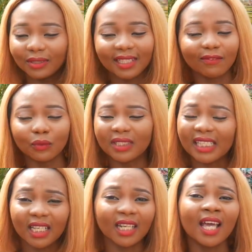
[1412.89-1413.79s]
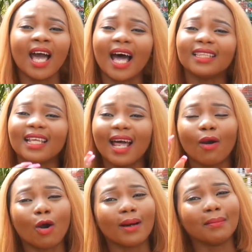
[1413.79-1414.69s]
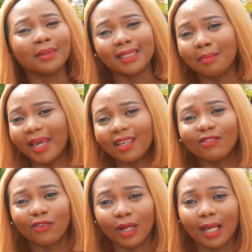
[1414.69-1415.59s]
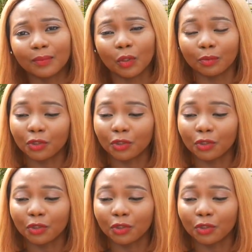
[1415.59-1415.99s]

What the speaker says: 17 and then not come and be begging for laptop.